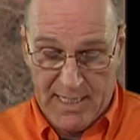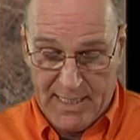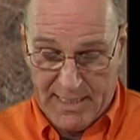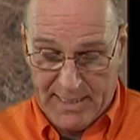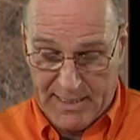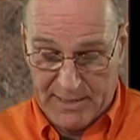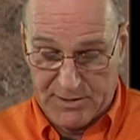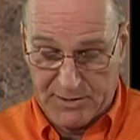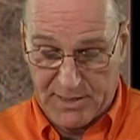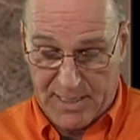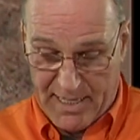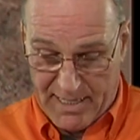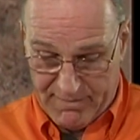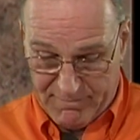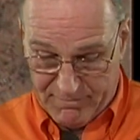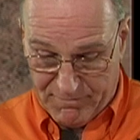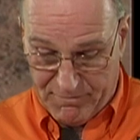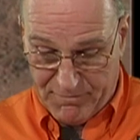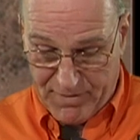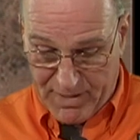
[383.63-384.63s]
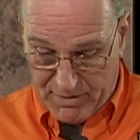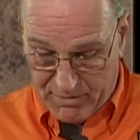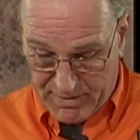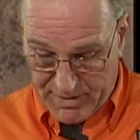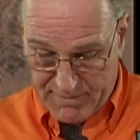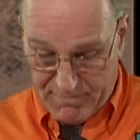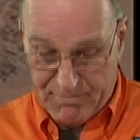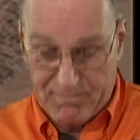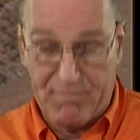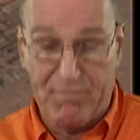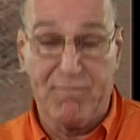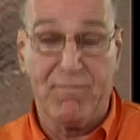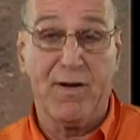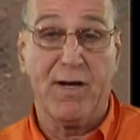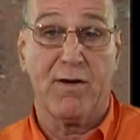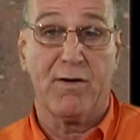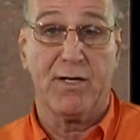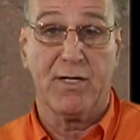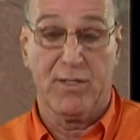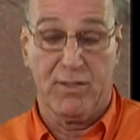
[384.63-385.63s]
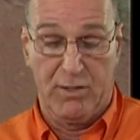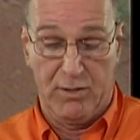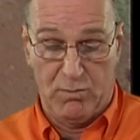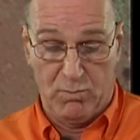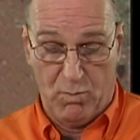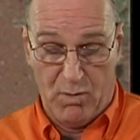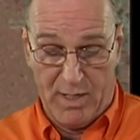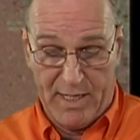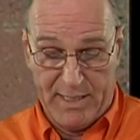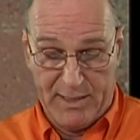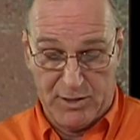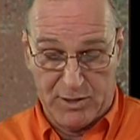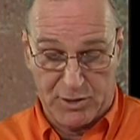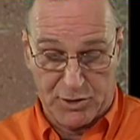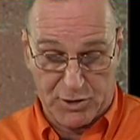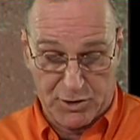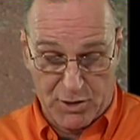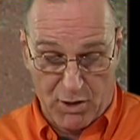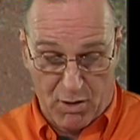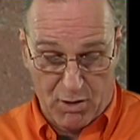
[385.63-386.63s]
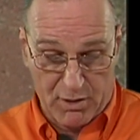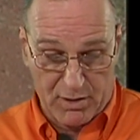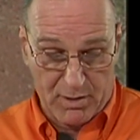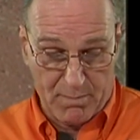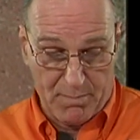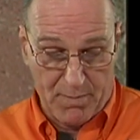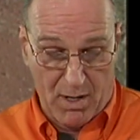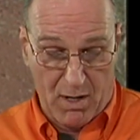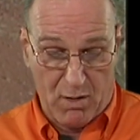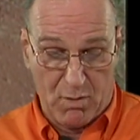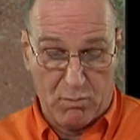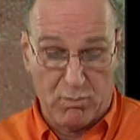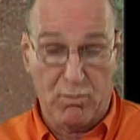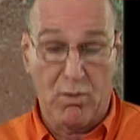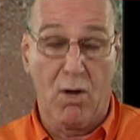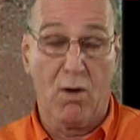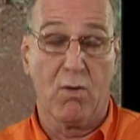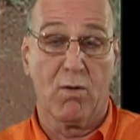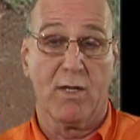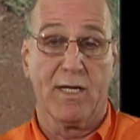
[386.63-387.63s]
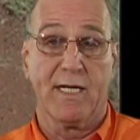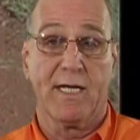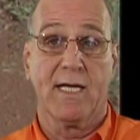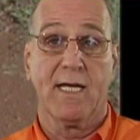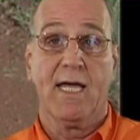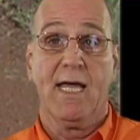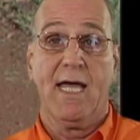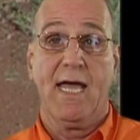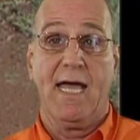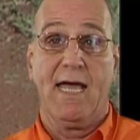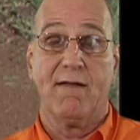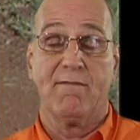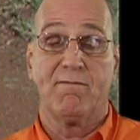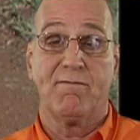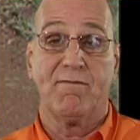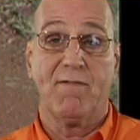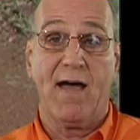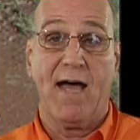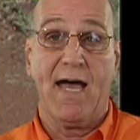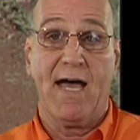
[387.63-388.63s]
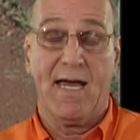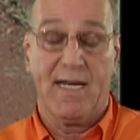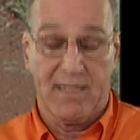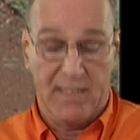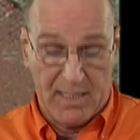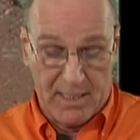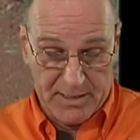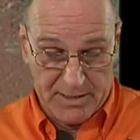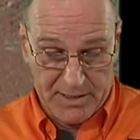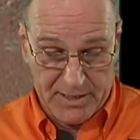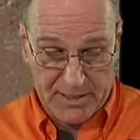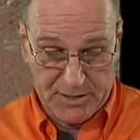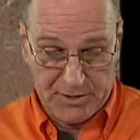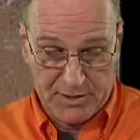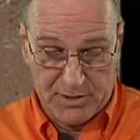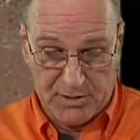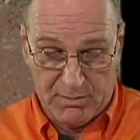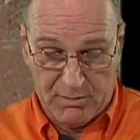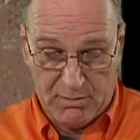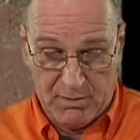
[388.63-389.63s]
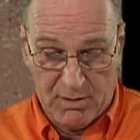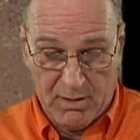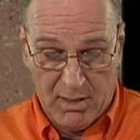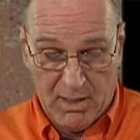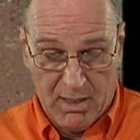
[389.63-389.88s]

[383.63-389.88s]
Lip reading: is a very, very good way to start the ball rolling and find additional